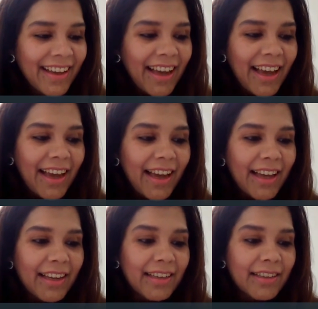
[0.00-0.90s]

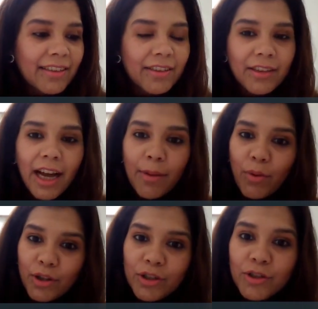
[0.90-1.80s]
and I
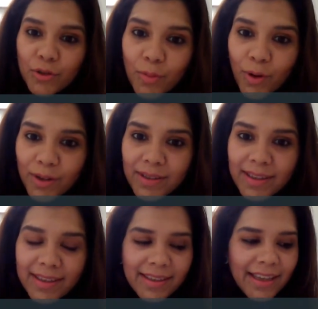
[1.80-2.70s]
bought 2
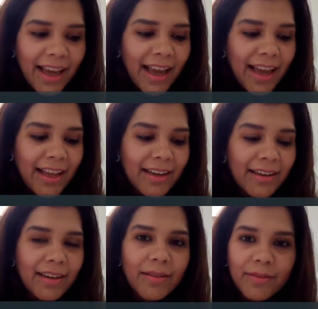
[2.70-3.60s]
boxes,
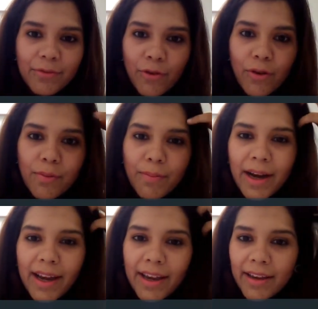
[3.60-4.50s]
and for
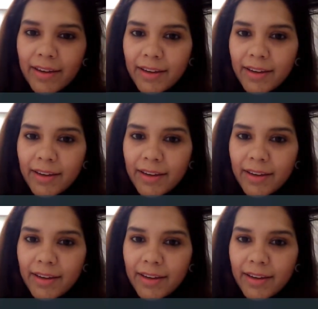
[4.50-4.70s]
my